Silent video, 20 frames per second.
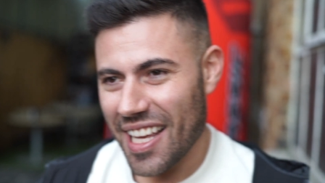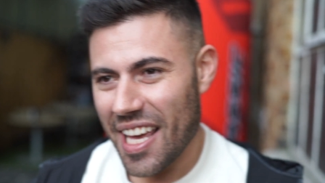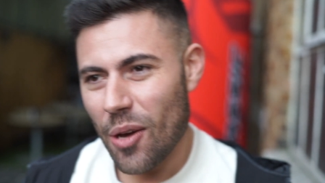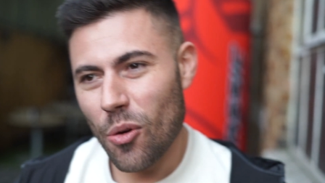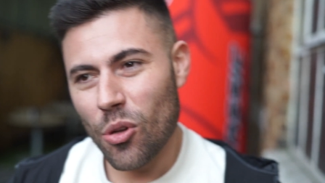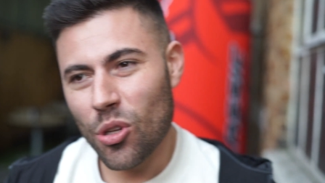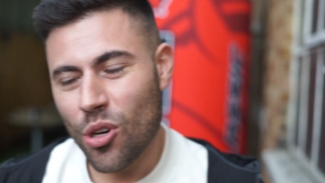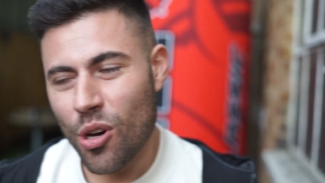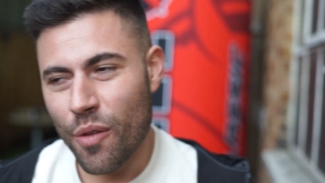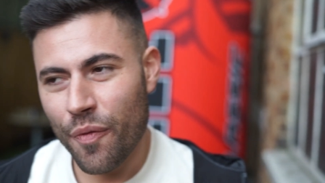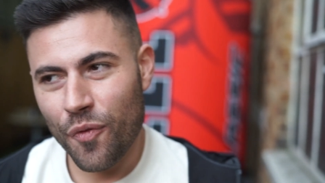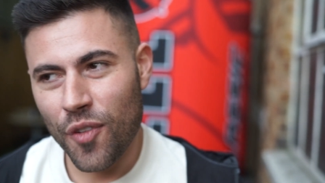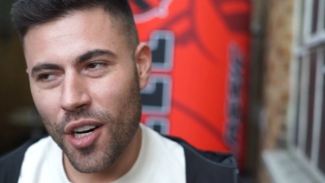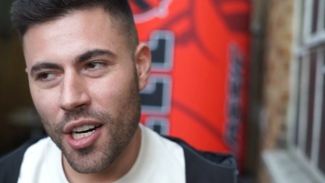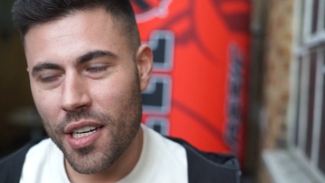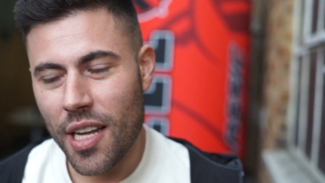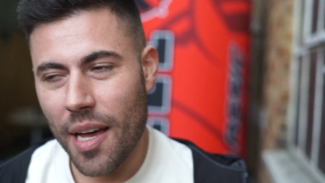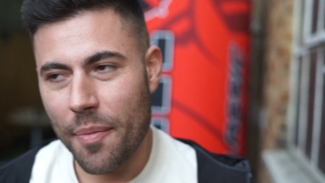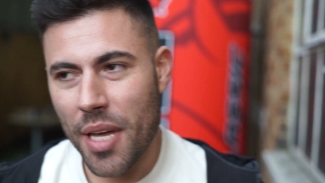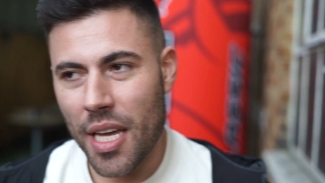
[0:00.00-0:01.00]
It was good
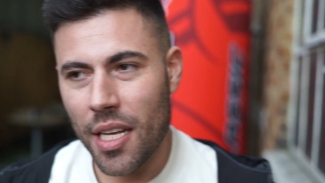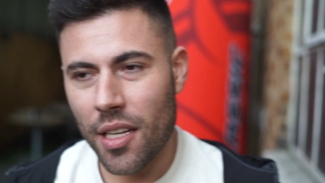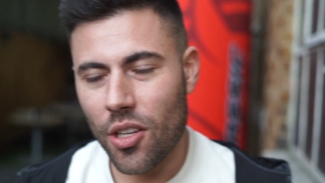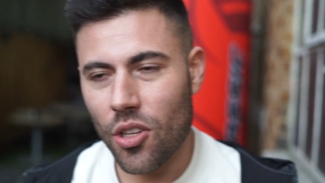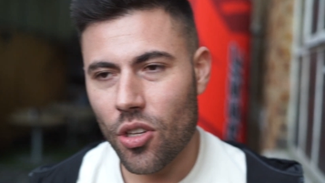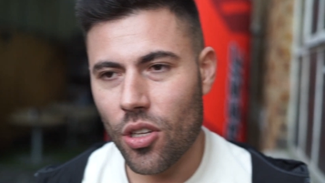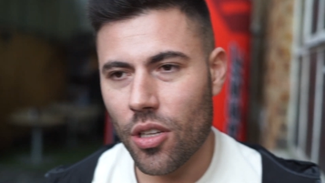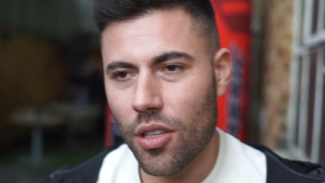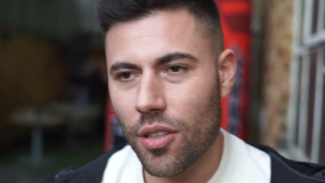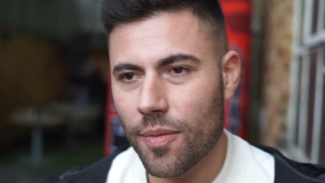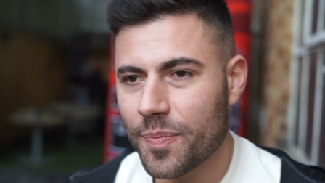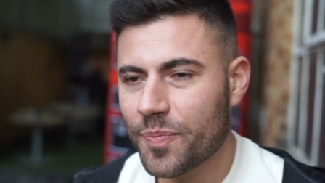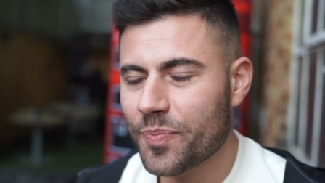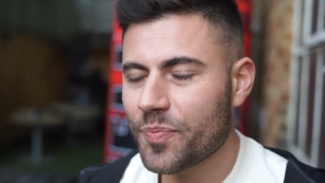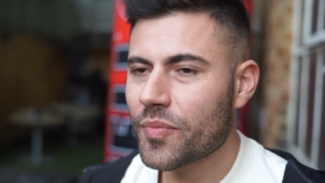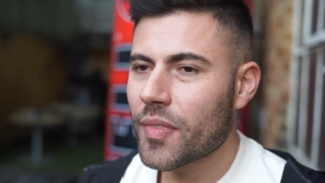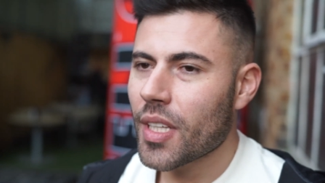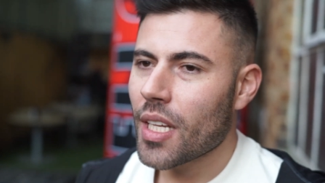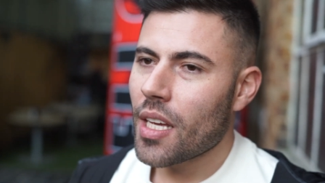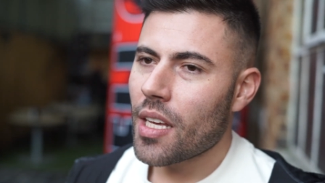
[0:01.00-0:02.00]
fun. I mean,
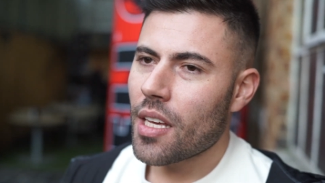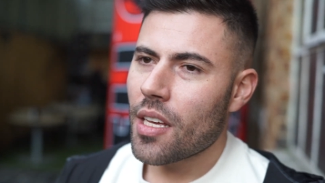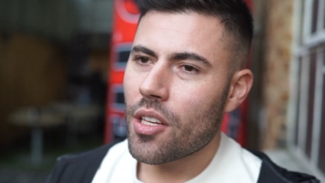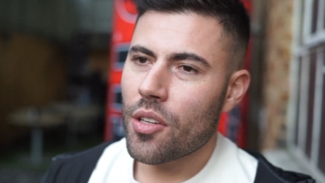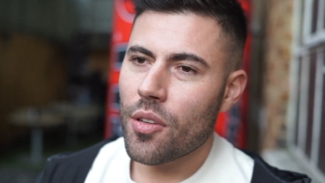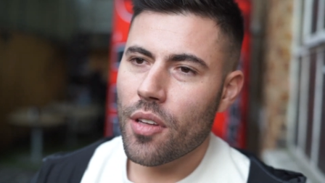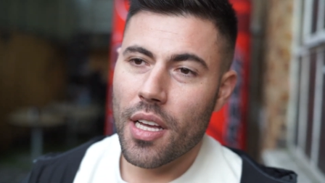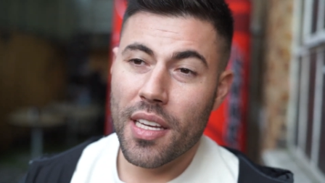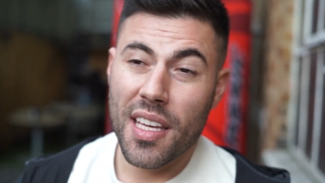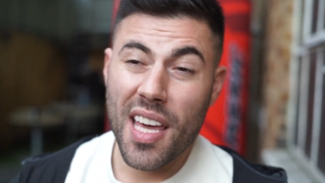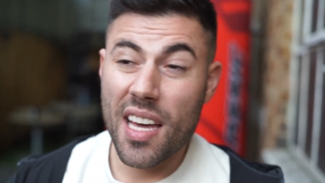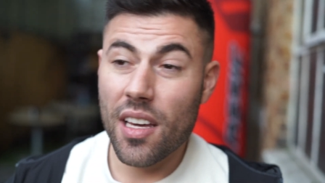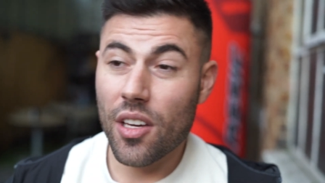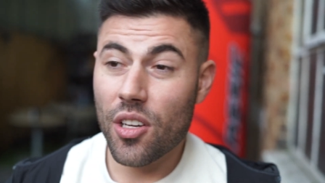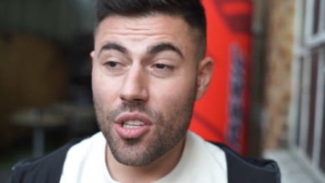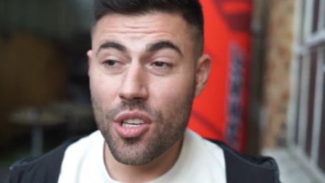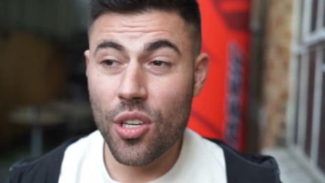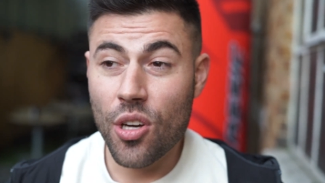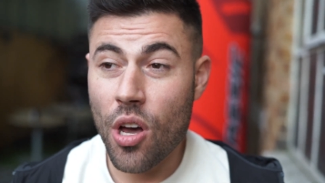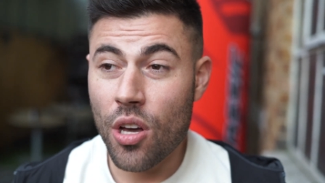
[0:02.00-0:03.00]
again,
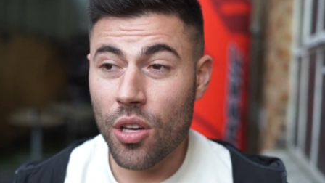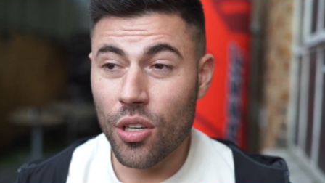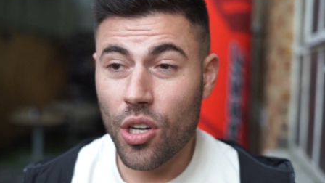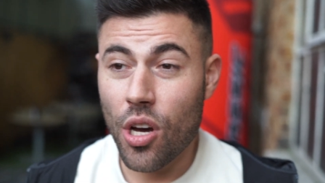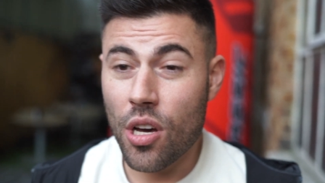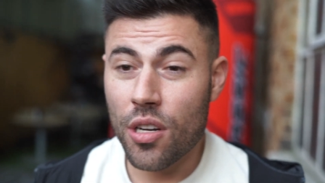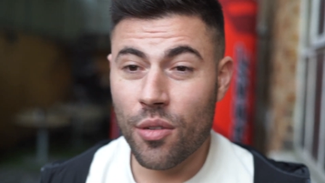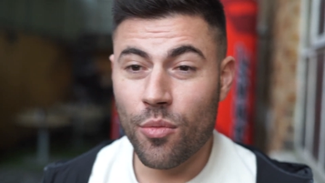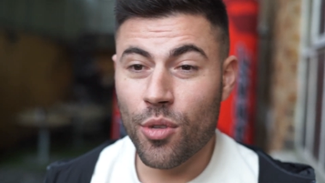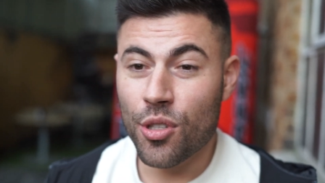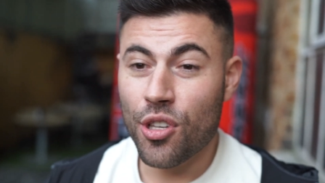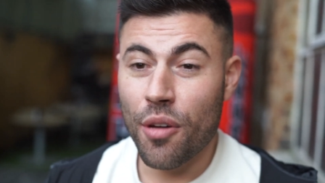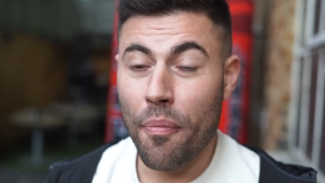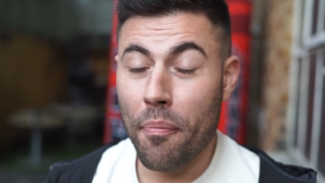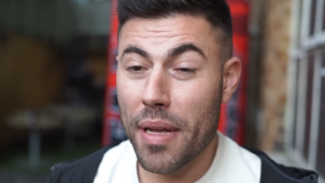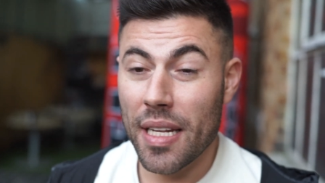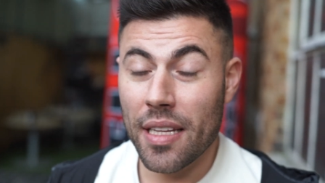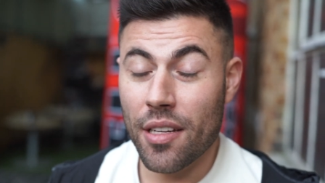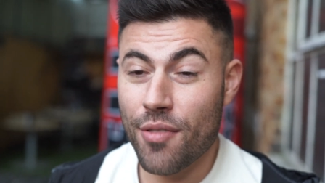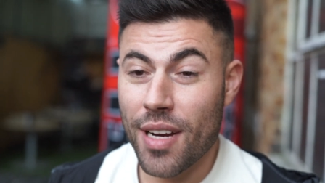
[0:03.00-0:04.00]
Conor will
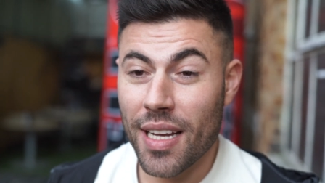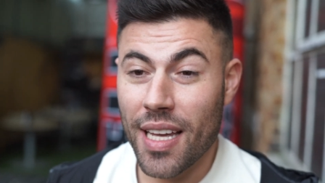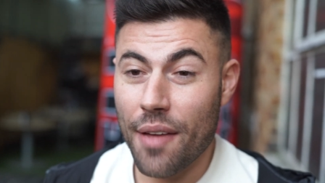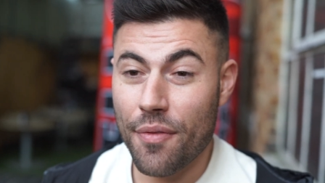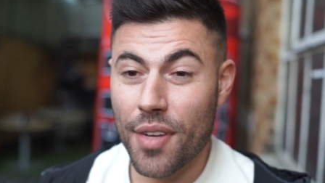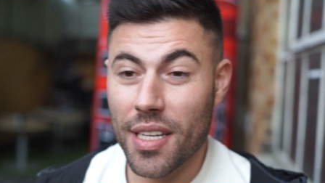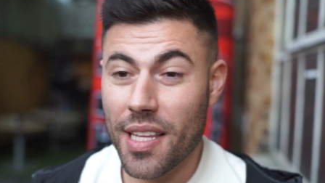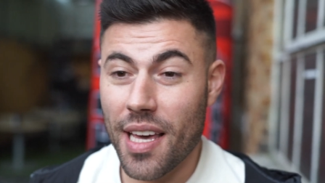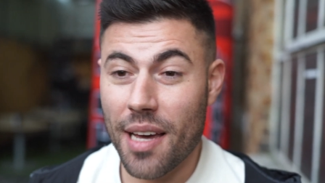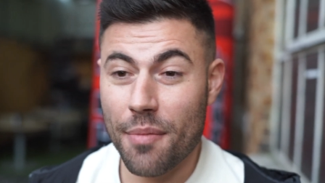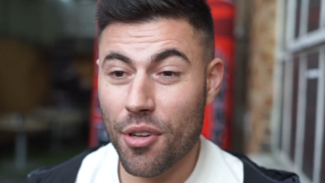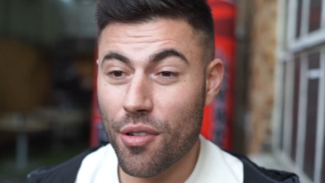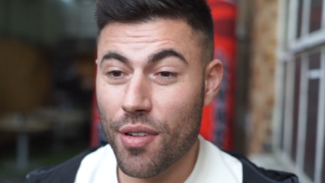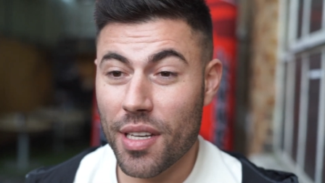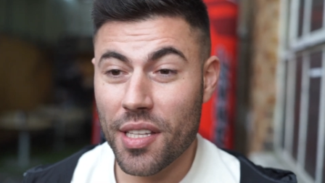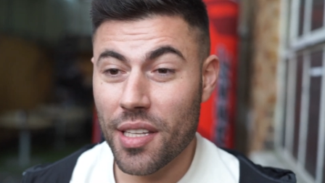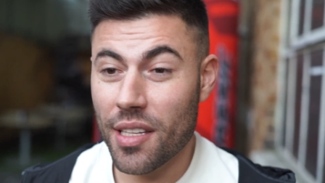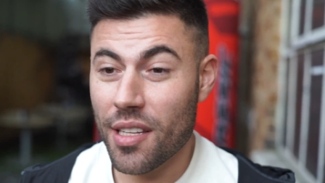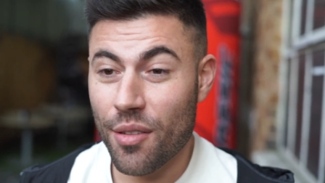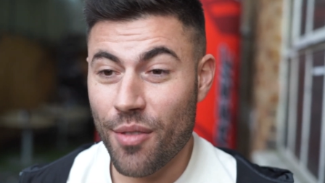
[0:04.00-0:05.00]
jump in the ring every time
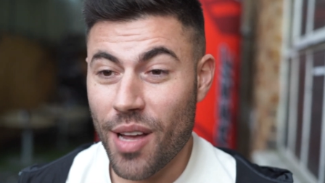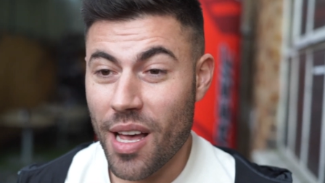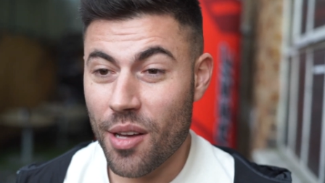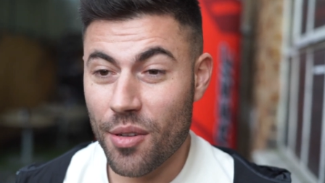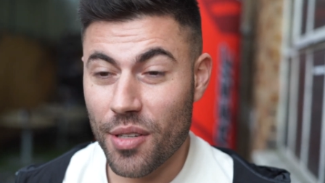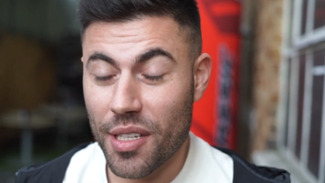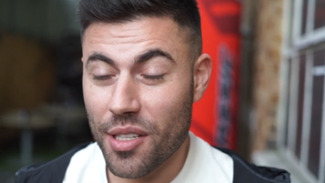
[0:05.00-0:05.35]
Chris is around.